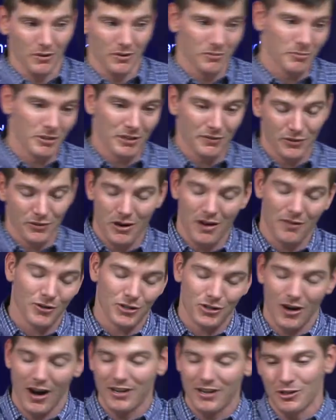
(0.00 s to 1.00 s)
But if you ever
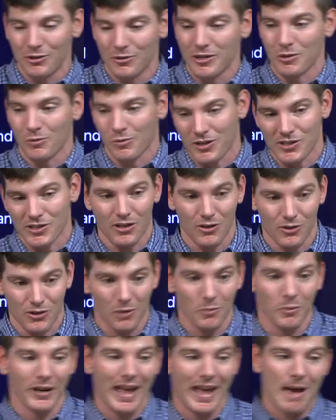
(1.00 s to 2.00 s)
try to do any research on
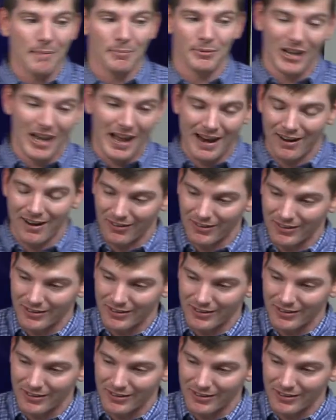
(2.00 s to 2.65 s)
what happened to Haran,